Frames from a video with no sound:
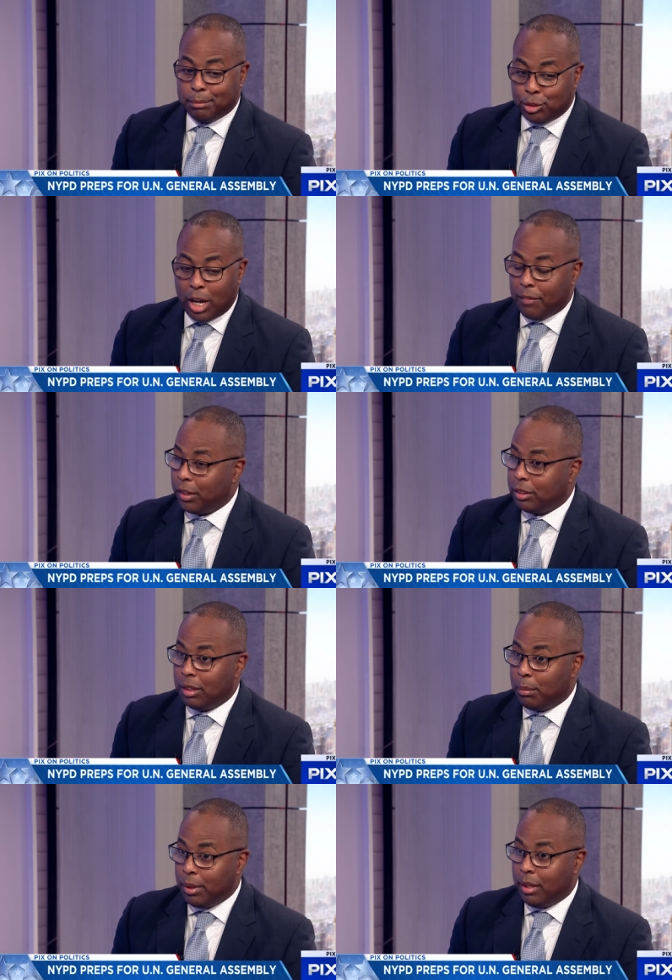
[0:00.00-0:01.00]
traffic is
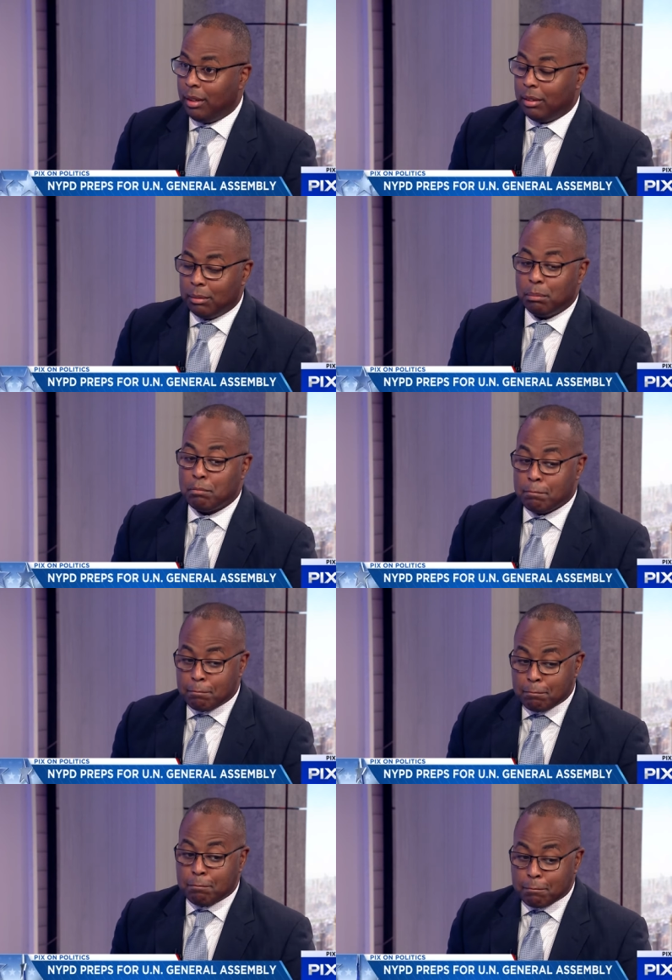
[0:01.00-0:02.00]
going to be
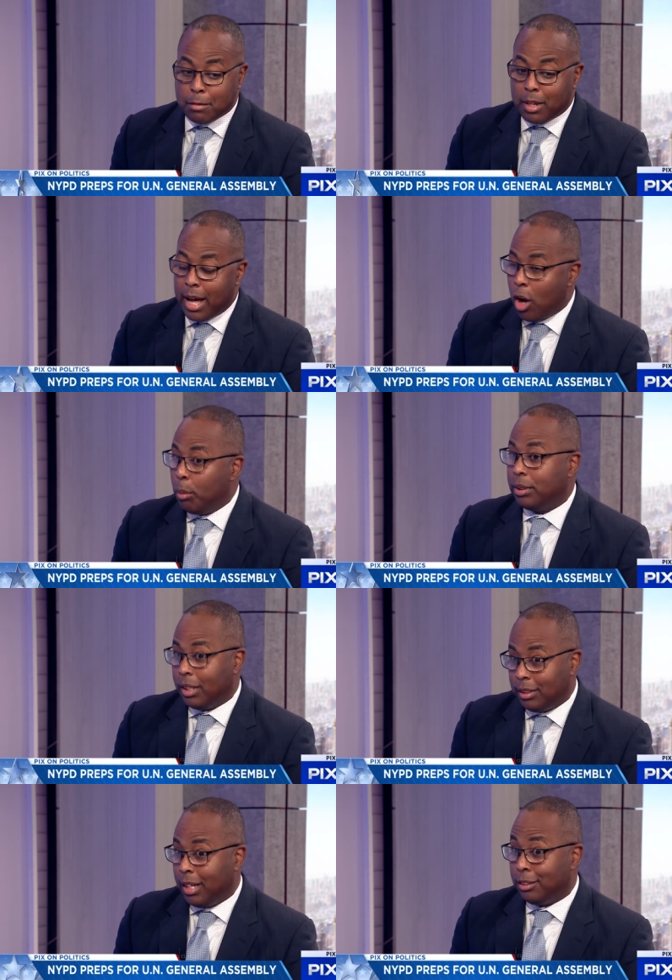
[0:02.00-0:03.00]
I Pretty almost
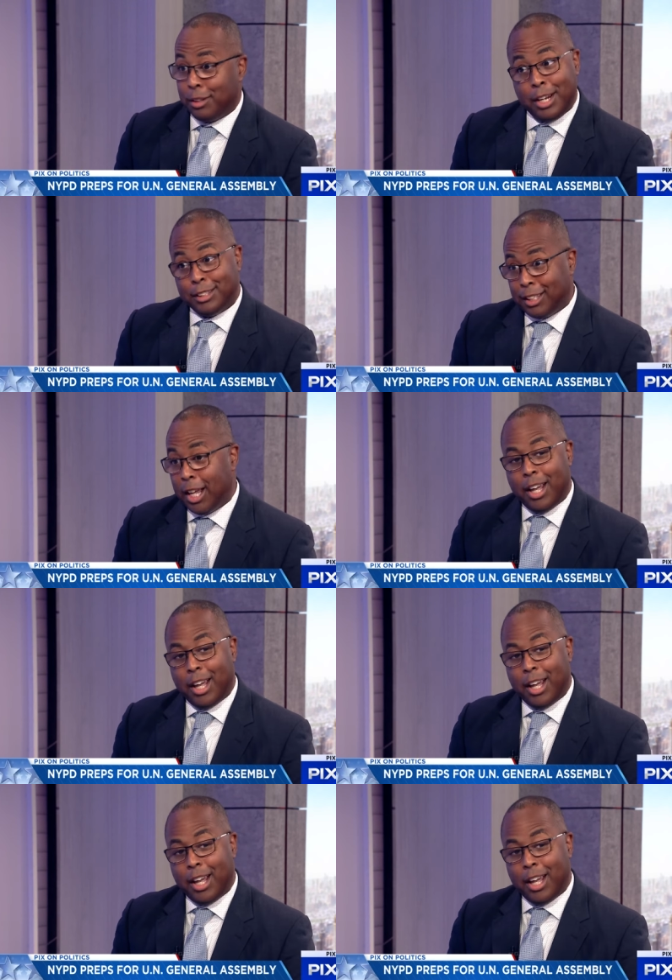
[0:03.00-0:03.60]
rough. understand. So it is.